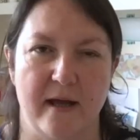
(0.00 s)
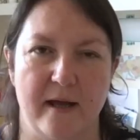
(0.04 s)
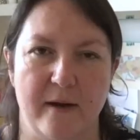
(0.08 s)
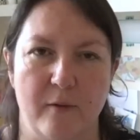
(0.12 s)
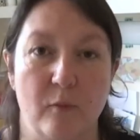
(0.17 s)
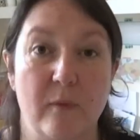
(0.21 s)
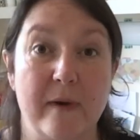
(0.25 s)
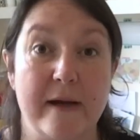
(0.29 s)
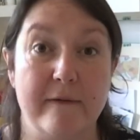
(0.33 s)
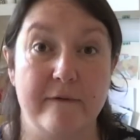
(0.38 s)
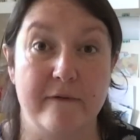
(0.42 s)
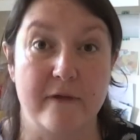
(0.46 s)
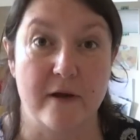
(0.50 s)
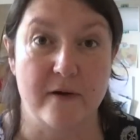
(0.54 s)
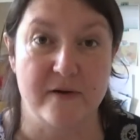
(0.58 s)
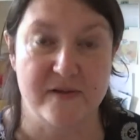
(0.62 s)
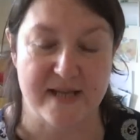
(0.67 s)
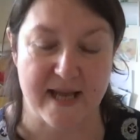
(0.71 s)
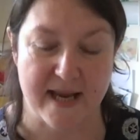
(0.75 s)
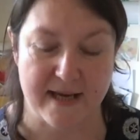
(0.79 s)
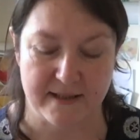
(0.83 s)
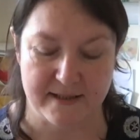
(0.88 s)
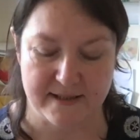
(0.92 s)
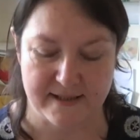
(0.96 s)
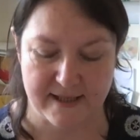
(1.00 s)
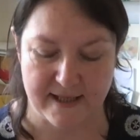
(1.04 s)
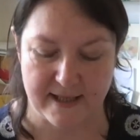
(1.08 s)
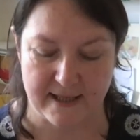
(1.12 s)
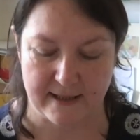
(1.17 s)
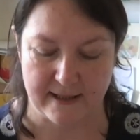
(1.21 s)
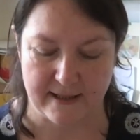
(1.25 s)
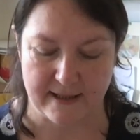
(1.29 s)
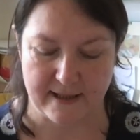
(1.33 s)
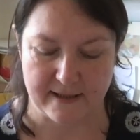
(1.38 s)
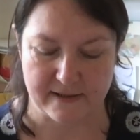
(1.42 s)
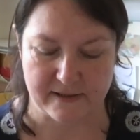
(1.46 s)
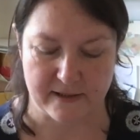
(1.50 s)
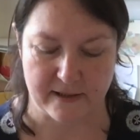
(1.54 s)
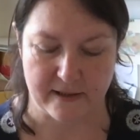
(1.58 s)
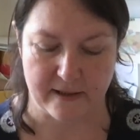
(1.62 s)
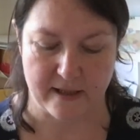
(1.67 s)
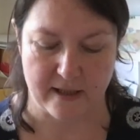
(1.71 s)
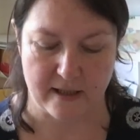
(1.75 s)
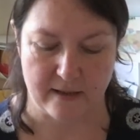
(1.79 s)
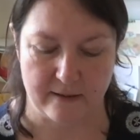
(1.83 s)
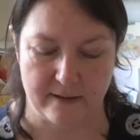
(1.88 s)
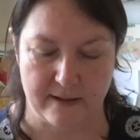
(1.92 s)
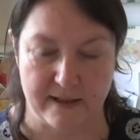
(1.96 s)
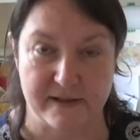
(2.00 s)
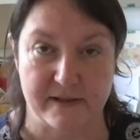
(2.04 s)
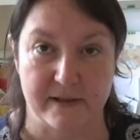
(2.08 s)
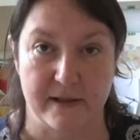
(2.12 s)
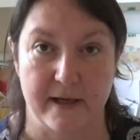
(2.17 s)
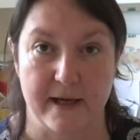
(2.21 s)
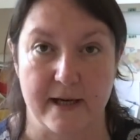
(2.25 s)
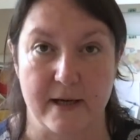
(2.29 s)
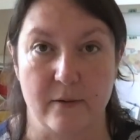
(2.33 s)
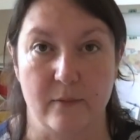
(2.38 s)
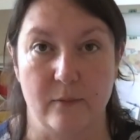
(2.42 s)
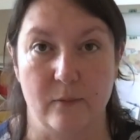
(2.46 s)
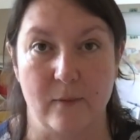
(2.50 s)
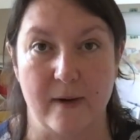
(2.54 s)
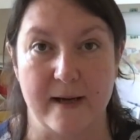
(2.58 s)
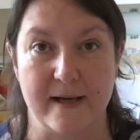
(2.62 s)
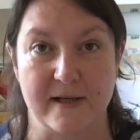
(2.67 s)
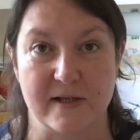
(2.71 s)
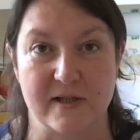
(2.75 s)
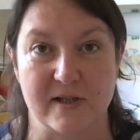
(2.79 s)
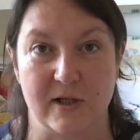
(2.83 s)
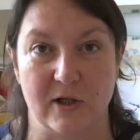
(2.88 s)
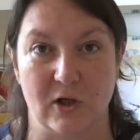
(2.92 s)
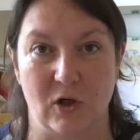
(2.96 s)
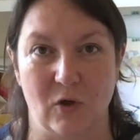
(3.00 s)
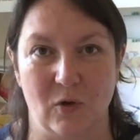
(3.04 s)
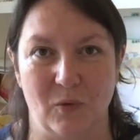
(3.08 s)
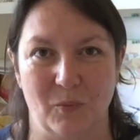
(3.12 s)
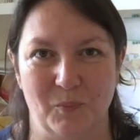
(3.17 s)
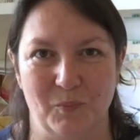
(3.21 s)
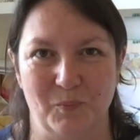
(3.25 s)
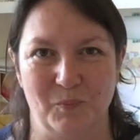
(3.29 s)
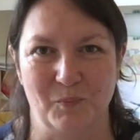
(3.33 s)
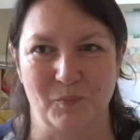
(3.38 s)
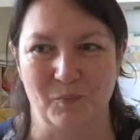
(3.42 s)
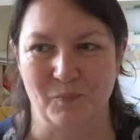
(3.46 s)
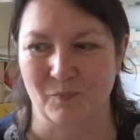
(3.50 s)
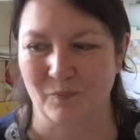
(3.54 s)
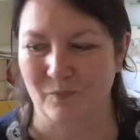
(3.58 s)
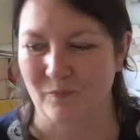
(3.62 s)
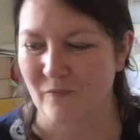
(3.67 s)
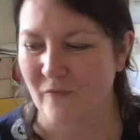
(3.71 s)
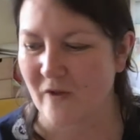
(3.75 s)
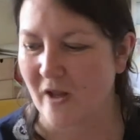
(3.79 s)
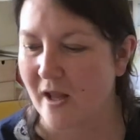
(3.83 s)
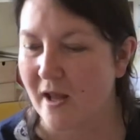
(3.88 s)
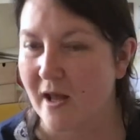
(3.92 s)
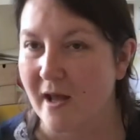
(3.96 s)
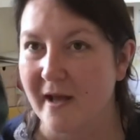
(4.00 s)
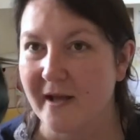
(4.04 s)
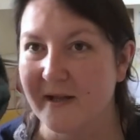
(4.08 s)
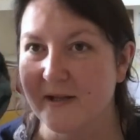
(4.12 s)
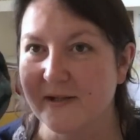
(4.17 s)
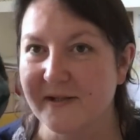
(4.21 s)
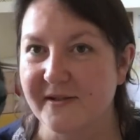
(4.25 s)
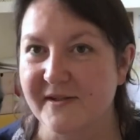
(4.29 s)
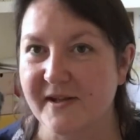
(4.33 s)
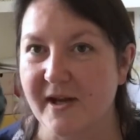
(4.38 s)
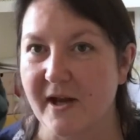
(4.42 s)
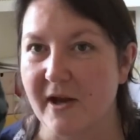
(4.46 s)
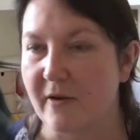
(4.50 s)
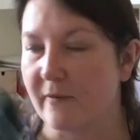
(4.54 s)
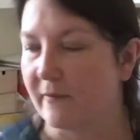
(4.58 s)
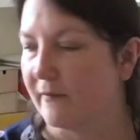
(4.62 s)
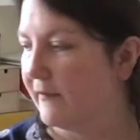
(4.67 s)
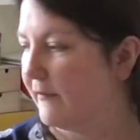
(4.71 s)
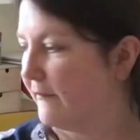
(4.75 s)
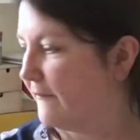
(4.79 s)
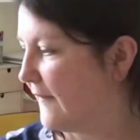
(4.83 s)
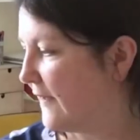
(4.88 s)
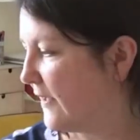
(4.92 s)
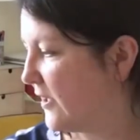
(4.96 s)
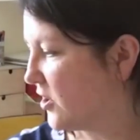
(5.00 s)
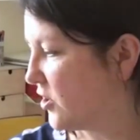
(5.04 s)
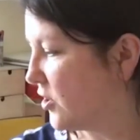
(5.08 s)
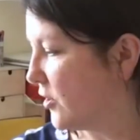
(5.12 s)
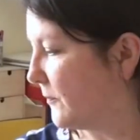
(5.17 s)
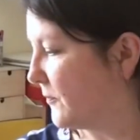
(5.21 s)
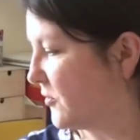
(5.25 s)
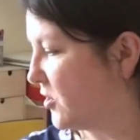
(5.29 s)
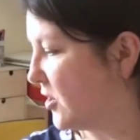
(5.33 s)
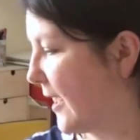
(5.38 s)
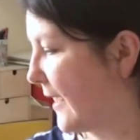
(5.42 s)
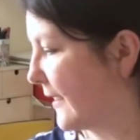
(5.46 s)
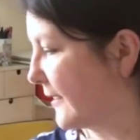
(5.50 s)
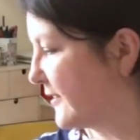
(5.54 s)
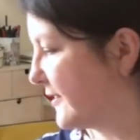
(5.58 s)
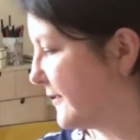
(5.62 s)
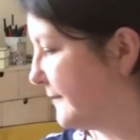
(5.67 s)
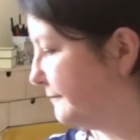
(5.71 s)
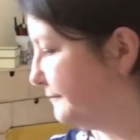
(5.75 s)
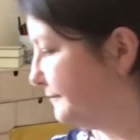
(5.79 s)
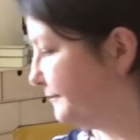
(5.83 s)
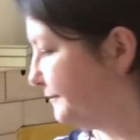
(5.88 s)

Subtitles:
weave those ends in as I went along. So, finished object.